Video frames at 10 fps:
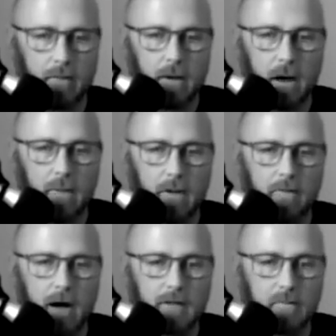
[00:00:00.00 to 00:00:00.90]
Yeah, I mean, the
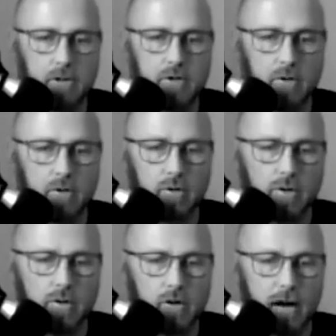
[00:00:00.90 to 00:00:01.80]
vast majority of
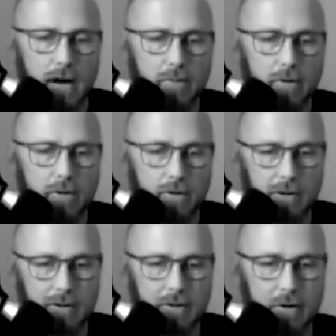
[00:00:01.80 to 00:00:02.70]
venture capital going
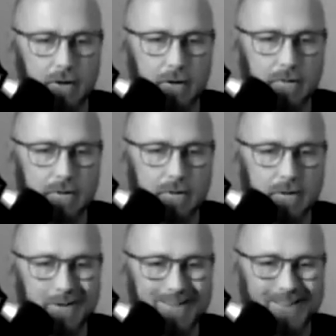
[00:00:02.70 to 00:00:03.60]
into startups
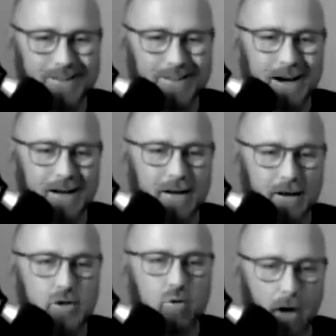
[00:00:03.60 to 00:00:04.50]
does not
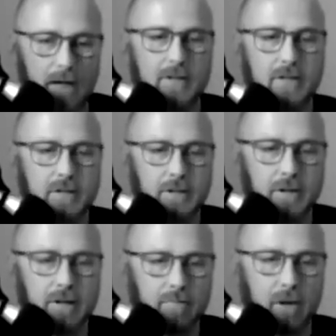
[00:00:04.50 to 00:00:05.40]
address
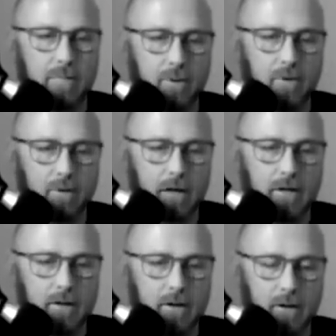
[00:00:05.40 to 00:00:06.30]
people
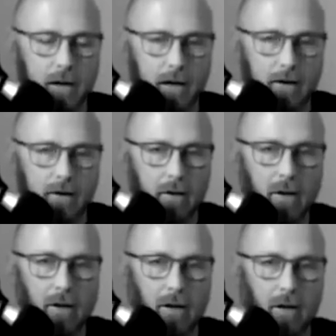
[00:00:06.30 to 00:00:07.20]
that
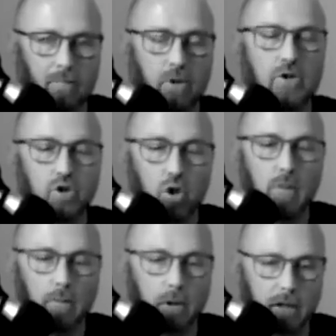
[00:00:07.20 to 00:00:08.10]

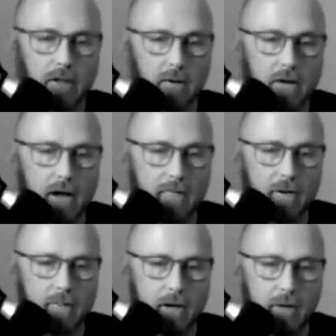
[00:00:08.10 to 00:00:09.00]
presumably don't have
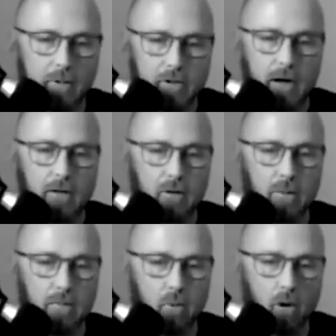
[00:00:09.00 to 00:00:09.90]
any money. We'll talk a little
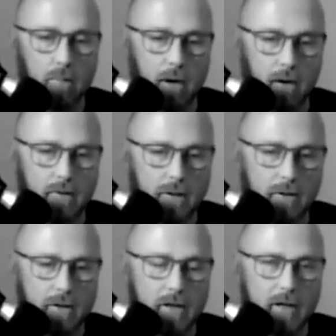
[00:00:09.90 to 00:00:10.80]
bit more about
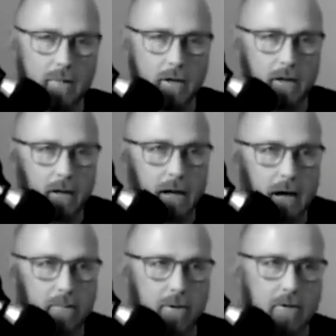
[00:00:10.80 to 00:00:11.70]
economic dead
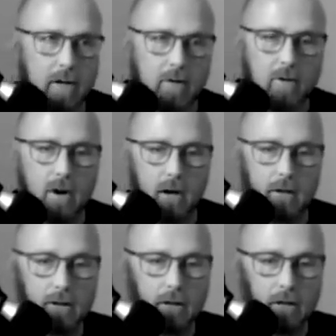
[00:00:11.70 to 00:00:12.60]
capital later
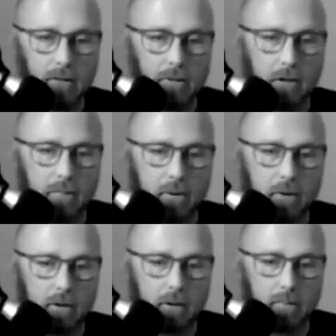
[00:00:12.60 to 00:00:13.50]
on, but
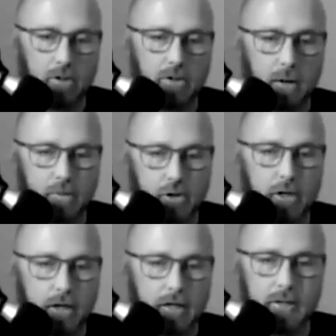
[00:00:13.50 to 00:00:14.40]
the
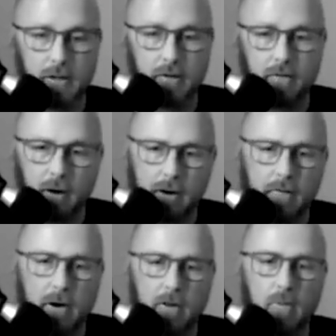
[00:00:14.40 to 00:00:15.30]
presumption is, and they're very,
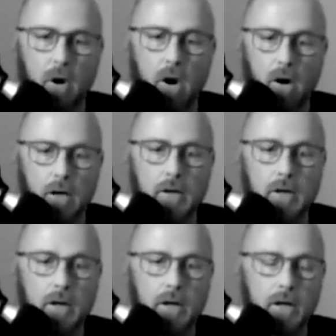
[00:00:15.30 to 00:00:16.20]
very wrong
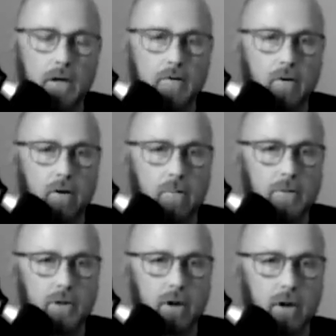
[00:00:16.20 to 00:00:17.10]
in
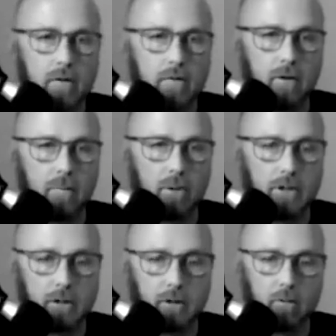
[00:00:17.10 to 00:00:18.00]
terms of
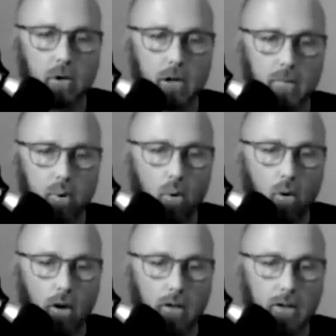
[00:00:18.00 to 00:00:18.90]
particularly the working
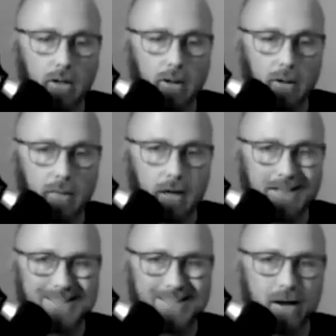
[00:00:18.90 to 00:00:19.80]
poor, that
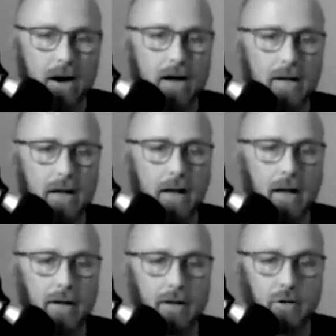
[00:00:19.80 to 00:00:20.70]
it's not
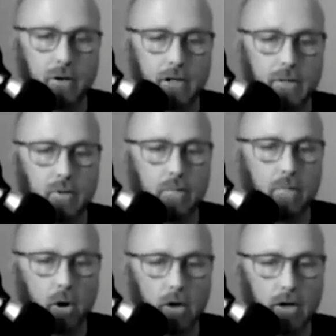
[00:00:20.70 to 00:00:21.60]
an addressable
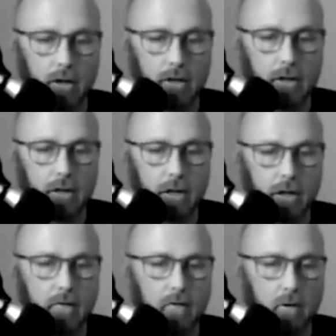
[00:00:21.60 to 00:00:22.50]
market
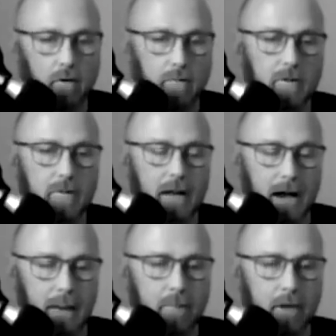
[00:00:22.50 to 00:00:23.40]
in terms of the
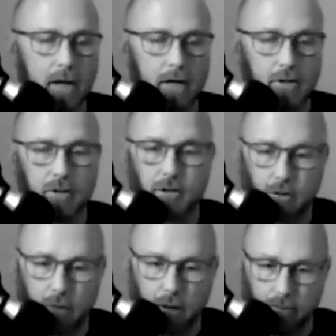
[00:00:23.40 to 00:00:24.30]
applications that
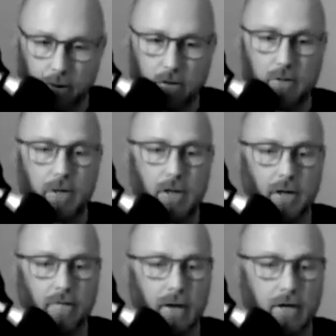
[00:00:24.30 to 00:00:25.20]
are being built, the
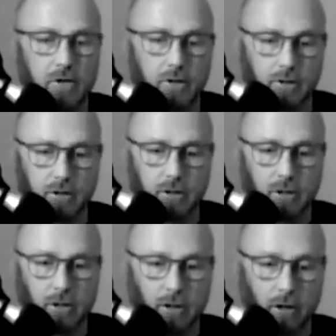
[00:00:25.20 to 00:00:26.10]
innovations,
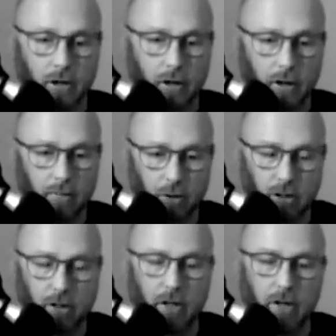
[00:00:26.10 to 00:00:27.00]

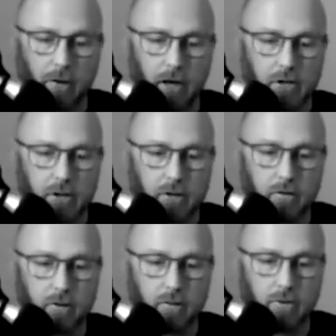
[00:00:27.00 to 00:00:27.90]
particularly innovation in
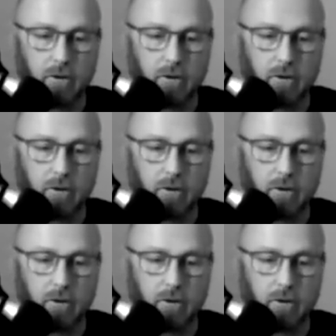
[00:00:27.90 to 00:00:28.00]
terms